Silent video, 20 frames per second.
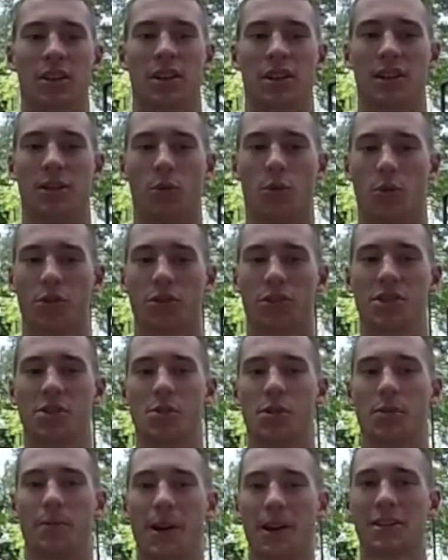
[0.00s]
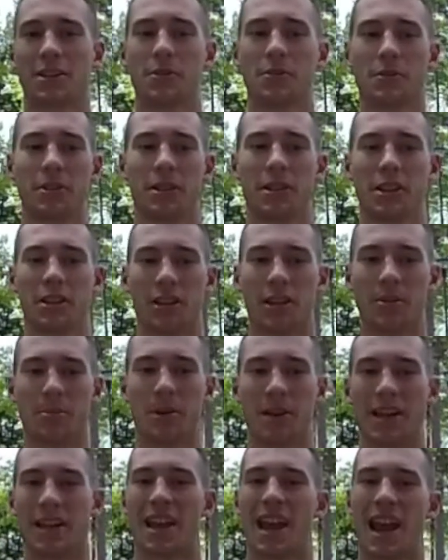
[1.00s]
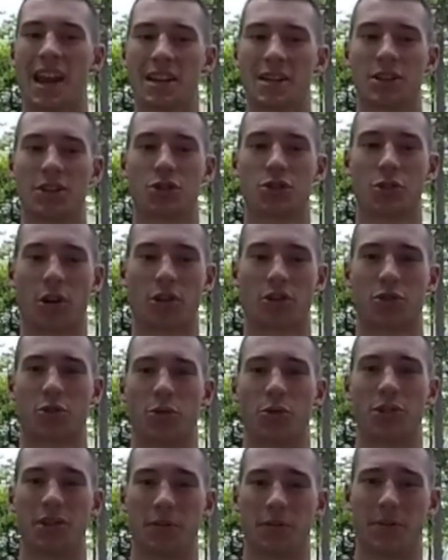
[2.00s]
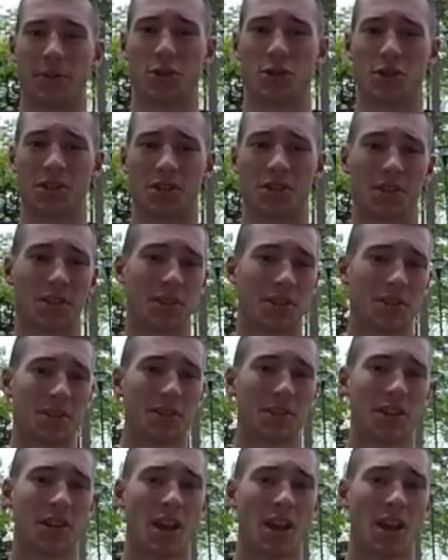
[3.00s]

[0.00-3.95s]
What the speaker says: in order to effectively eliminate any structural deficiencies.